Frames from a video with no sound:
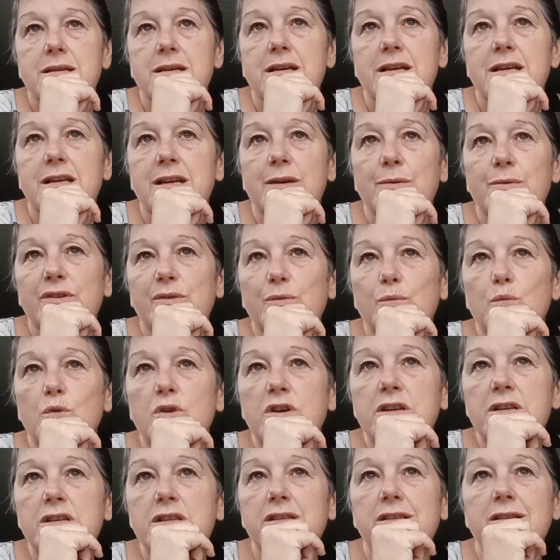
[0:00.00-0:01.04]
and there was
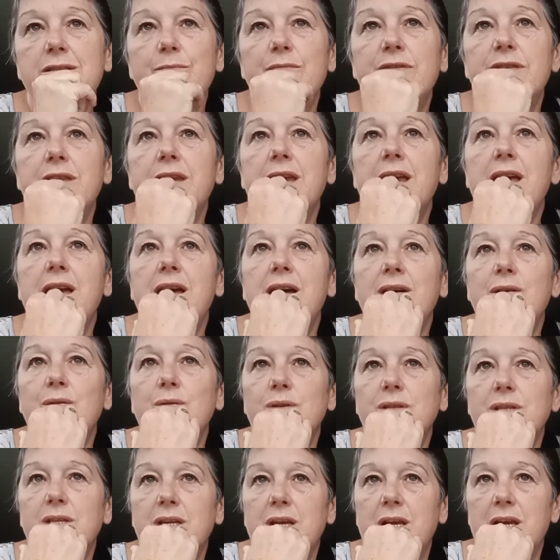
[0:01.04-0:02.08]
one something
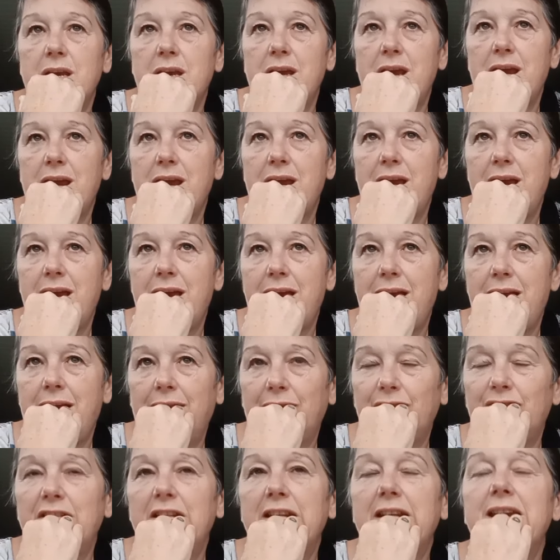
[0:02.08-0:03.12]
else
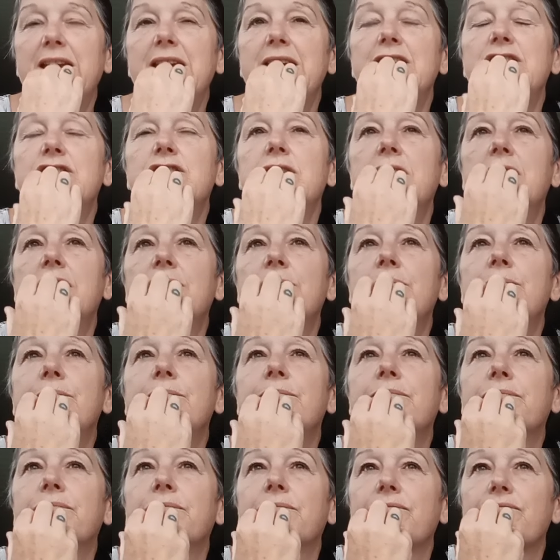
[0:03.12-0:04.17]
for the kitchen.
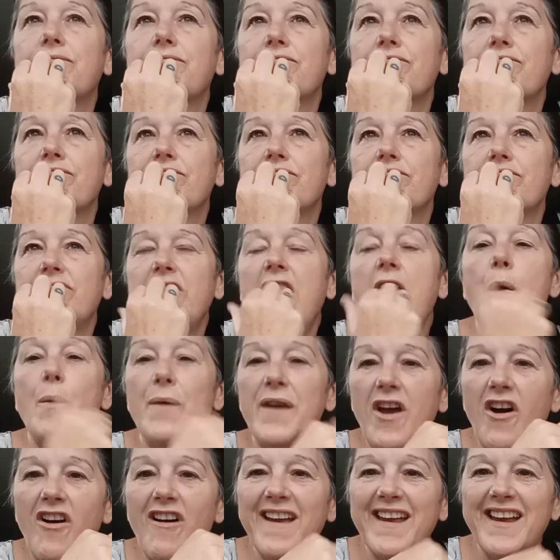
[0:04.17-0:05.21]
Oh,
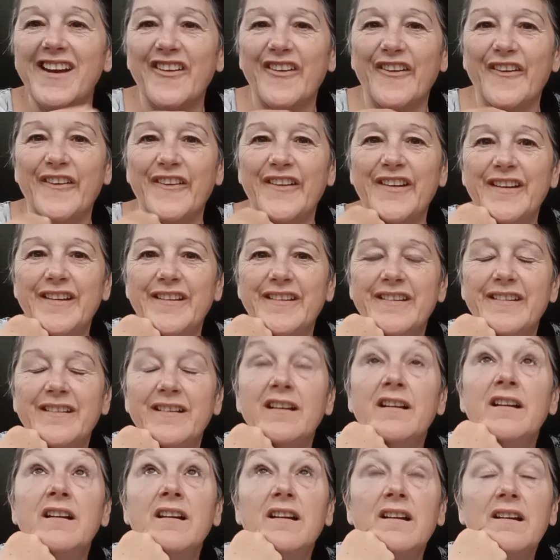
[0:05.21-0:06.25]
an iron.
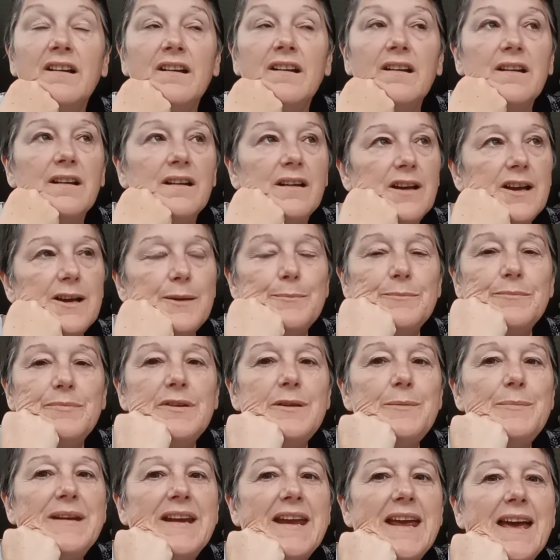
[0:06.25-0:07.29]

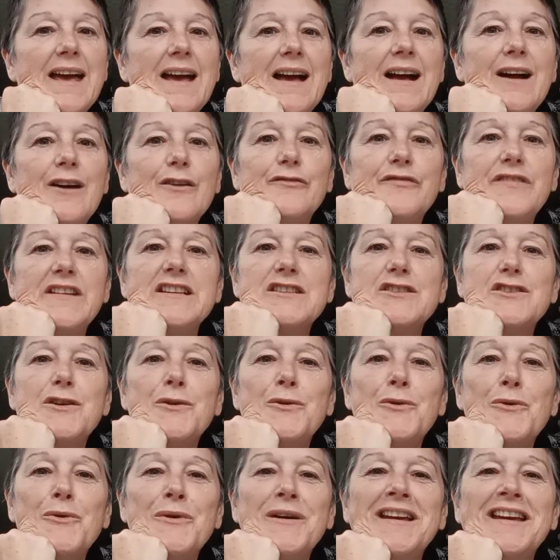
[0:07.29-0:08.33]
Blimmin' how things
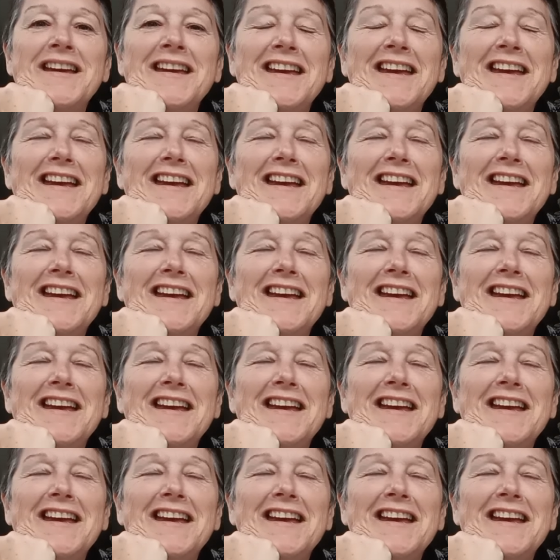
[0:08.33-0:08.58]
don't always